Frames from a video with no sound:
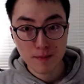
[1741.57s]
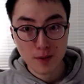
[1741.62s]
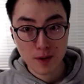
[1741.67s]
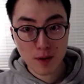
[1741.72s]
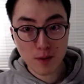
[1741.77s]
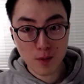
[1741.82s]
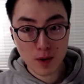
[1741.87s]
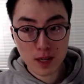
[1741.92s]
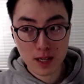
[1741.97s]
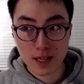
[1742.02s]

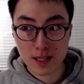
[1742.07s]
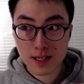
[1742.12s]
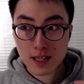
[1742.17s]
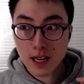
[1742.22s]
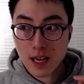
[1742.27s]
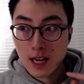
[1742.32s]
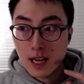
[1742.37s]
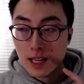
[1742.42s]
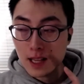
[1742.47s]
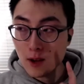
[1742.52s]
important one because
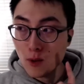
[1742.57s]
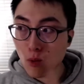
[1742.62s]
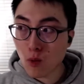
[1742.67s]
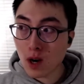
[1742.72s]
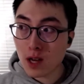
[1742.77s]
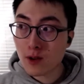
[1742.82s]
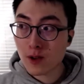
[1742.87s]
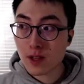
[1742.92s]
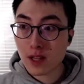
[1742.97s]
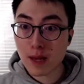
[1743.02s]
the
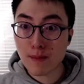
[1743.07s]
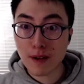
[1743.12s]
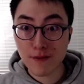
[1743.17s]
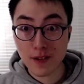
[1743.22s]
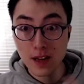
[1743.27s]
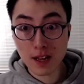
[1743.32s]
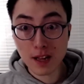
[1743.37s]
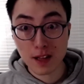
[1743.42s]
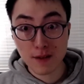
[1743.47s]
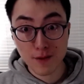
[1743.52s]
one who did my
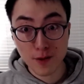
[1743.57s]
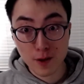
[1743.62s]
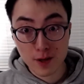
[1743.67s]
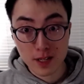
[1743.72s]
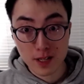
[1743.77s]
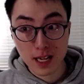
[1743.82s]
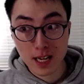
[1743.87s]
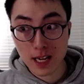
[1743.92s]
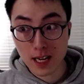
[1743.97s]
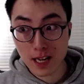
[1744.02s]
fitting the
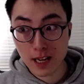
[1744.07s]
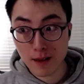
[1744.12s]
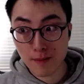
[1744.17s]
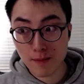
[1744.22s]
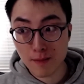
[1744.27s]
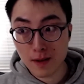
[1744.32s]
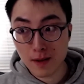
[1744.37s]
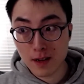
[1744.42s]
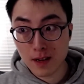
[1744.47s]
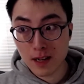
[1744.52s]
first
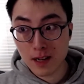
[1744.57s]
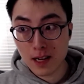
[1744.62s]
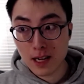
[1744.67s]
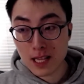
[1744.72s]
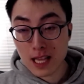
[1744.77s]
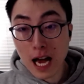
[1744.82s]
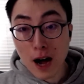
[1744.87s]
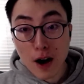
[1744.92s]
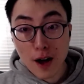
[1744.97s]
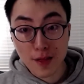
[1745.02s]
time,
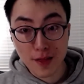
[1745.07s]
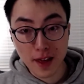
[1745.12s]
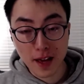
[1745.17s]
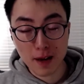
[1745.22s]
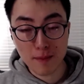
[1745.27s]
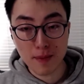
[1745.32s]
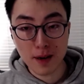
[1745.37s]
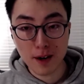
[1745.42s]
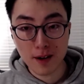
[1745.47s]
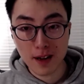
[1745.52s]
now I
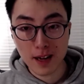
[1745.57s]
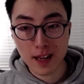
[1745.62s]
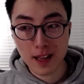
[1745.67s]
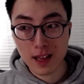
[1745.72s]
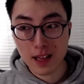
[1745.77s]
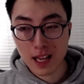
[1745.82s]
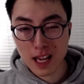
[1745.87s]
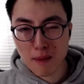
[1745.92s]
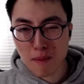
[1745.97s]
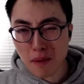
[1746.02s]
think about
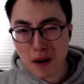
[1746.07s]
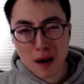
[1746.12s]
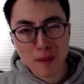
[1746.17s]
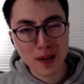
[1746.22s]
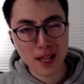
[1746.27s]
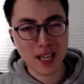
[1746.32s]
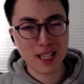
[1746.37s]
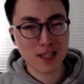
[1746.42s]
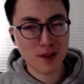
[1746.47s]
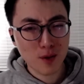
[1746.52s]
it, he
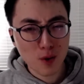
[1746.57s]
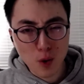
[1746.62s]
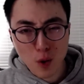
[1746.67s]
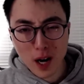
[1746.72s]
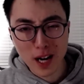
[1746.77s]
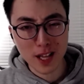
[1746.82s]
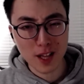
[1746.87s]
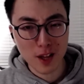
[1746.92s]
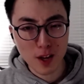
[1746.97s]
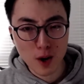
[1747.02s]
probably doesn't
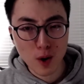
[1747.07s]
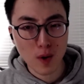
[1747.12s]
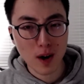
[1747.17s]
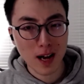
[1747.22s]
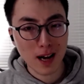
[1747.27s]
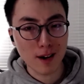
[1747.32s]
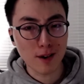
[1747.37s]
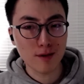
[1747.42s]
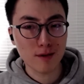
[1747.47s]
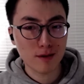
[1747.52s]
quite know
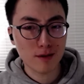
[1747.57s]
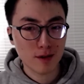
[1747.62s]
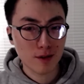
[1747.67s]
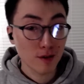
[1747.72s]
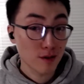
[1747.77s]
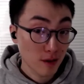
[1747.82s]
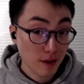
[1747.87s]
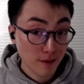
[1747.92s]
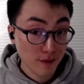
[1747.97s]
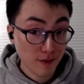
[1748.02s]
how
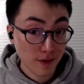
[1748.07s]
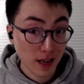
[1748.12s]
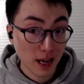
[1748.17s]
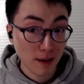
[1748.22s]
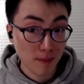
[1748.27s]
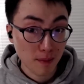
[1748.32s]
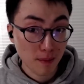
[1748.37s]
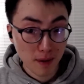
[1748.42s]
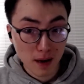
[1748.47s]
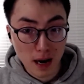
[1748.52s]
to do the
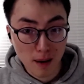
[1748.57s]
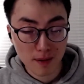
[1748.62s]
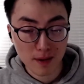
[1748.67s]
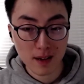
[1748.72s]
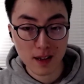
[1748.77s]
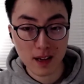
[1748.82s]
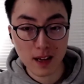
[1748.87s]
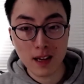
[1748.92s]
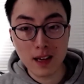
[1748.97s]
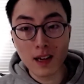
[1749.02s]
fitting
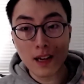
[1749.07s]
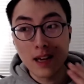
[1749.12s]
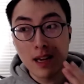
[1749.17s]
properly.